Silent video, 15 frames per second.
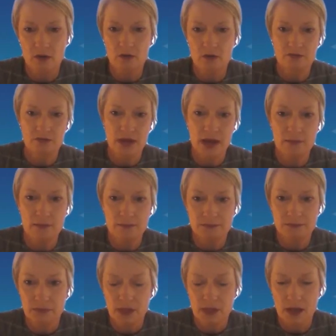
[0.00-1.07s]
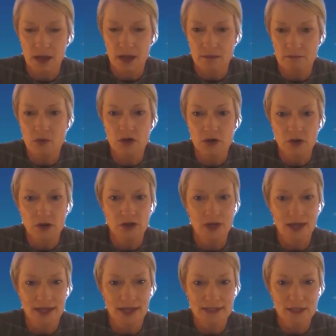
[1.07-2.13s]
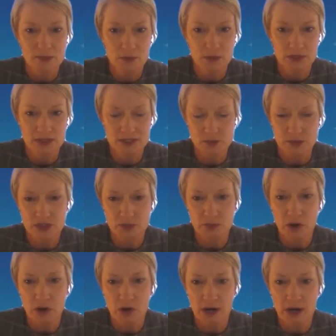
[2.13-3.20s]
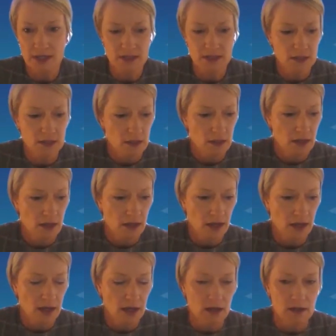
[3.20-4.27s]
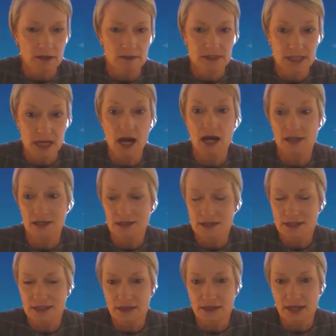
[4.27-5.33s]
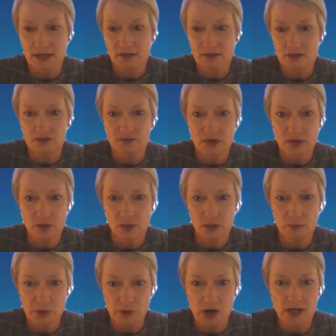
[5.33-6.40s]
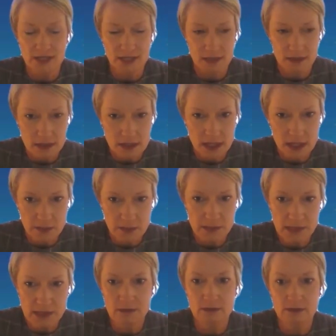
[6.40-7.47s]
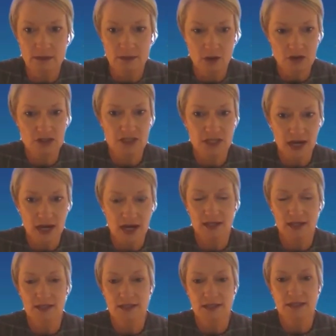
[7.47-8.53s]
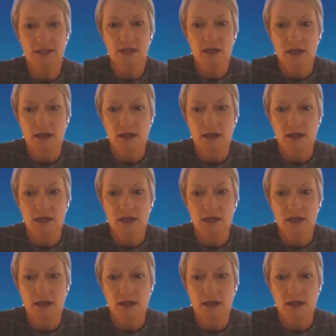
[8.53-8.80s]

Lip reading: of monoclonal antibodies, which bind targets, and they do very well at binding and inhibiting those targets